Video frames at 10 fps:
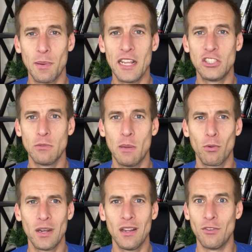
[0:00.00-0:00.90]
eggshell
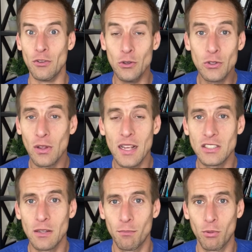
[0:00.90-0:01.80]
membrane, if you utilized
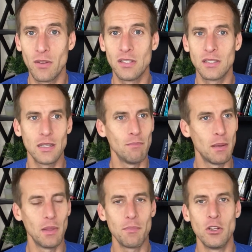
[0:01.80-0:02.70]
it previously,
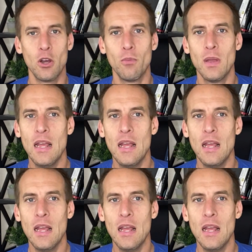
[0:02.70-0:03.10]
let me know.